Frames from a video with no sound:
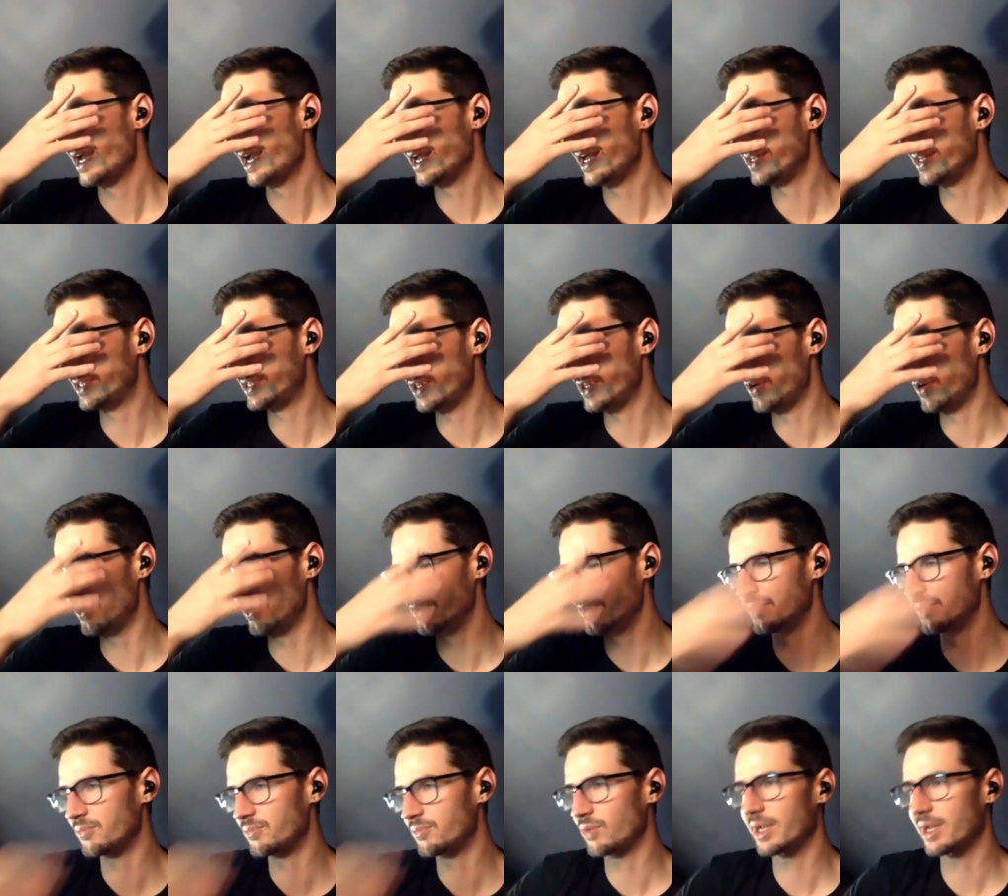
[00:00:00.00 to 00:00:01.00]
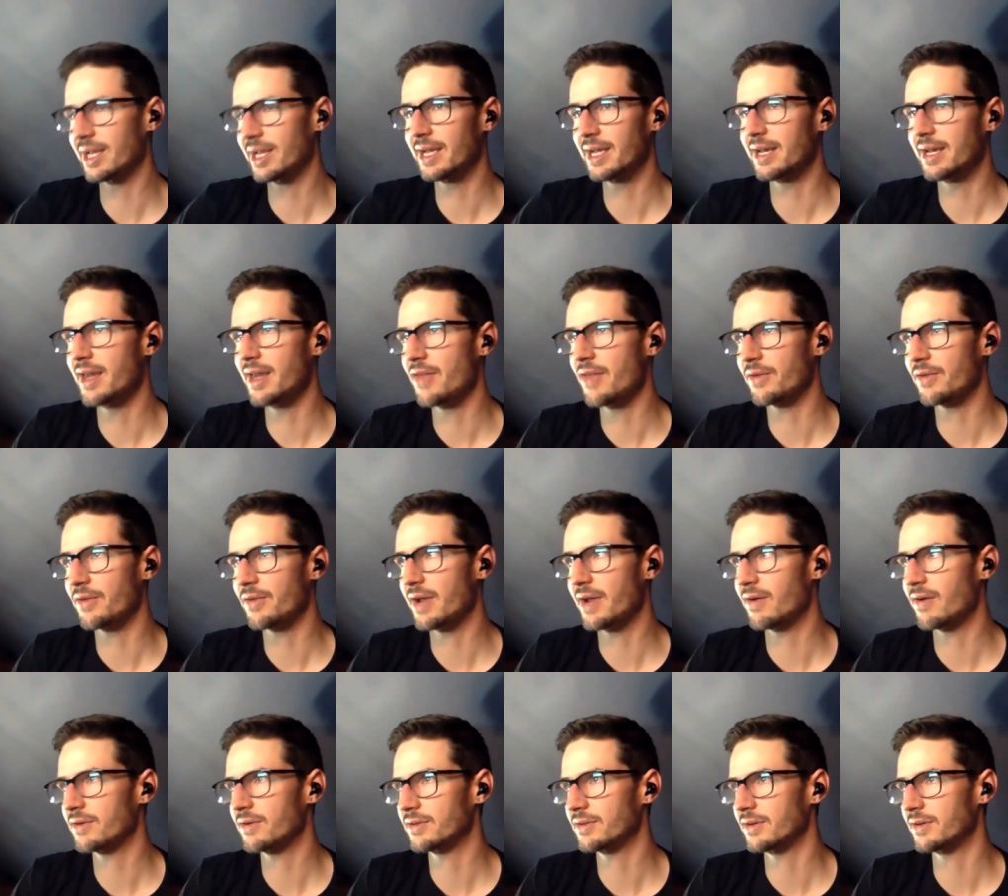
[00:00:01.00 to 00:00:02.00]
And so bringing another
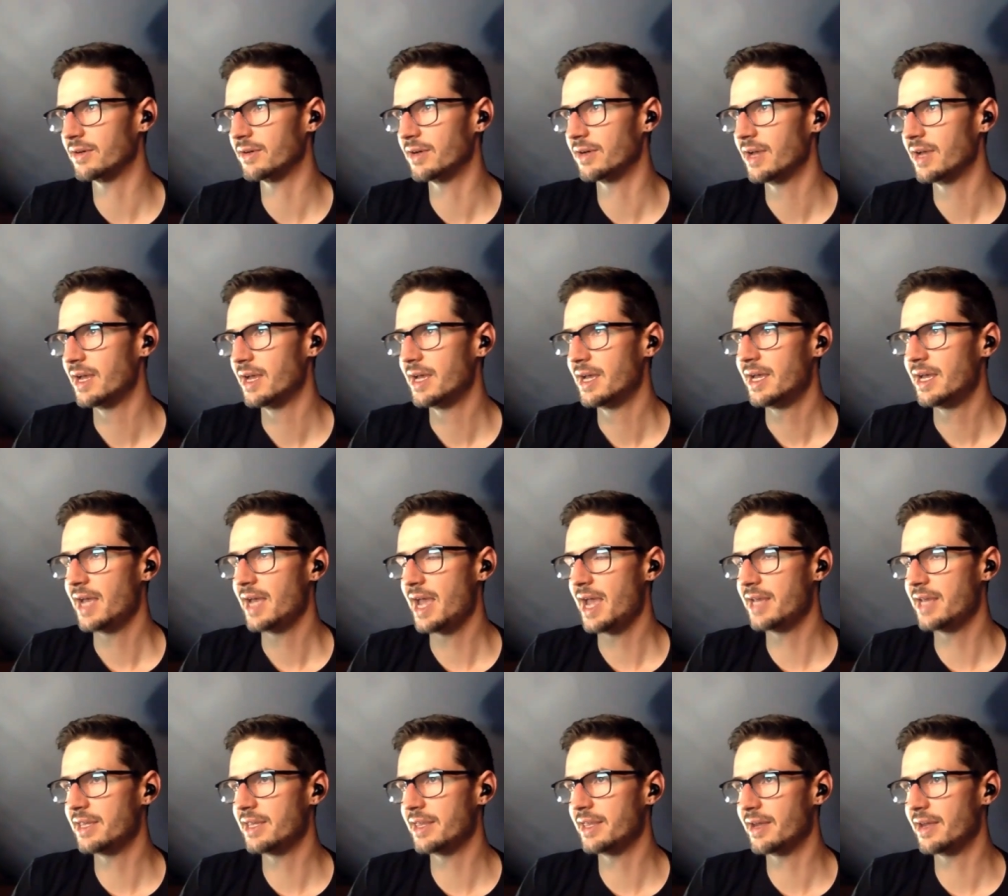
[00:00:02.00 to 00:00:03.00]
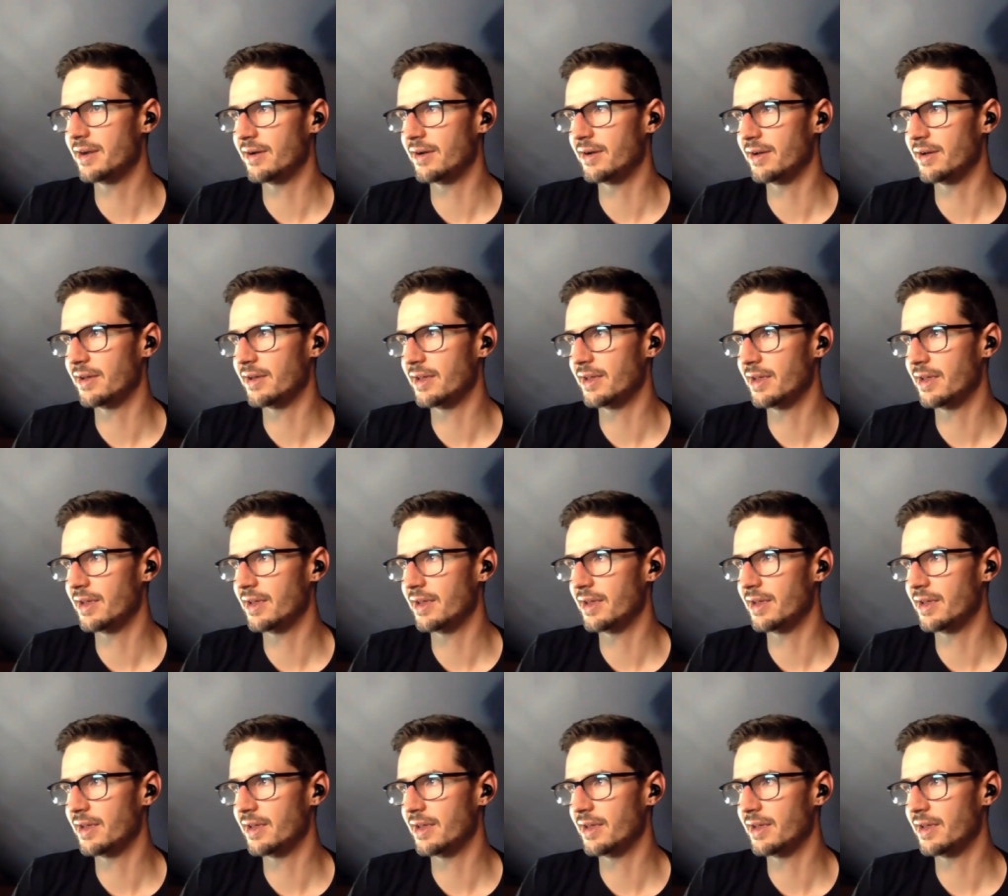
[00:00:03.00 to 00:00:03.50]
character into there